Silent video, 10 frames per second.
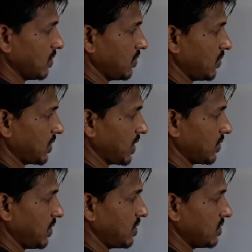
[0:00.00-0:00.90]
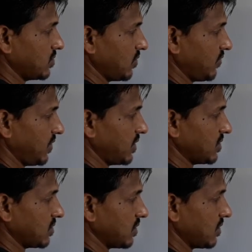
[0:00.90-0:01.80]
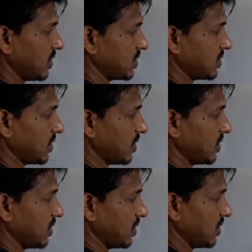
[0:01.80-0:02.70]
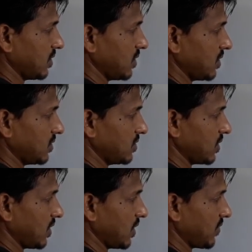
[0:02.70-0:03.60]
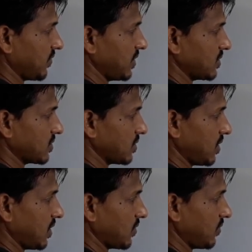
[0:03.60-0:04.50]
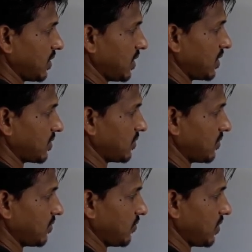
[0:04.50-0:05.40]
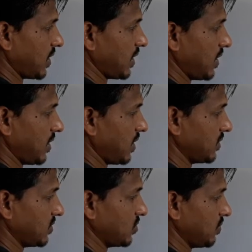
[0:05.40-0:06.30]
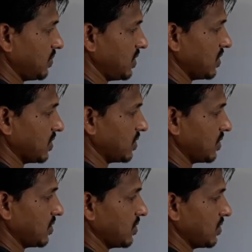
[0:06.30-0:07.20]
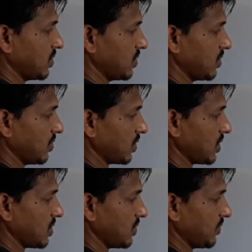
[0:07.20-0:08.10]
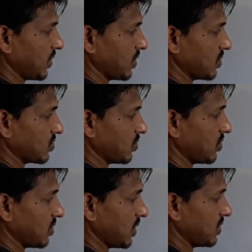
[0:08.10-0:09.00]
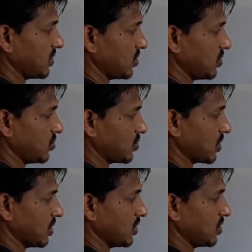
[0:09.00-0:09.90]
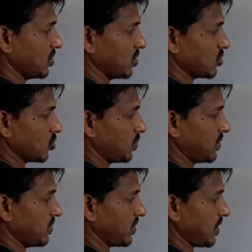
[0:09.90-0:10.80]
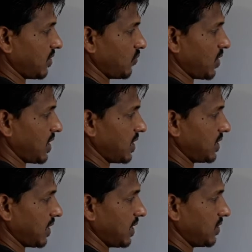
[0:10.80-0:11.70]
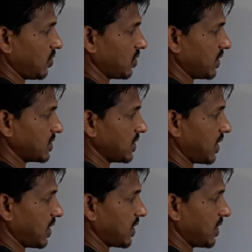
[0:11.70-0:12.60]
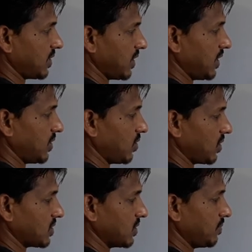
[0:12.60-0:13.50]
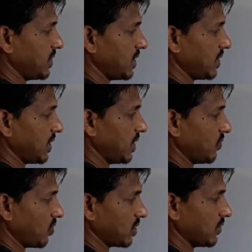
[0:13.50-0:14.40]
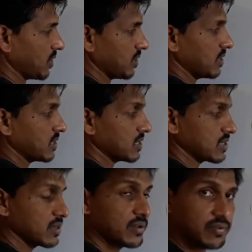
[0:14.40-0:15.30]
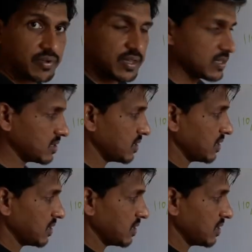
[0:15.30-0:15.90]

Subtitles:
you have to calculate, this is your phase, let's say this is R phase, R Y, and this is your B. Okay, so and this is your neutral. So between Y and N, or let's say R and N, or let's say B and N, whatever phase,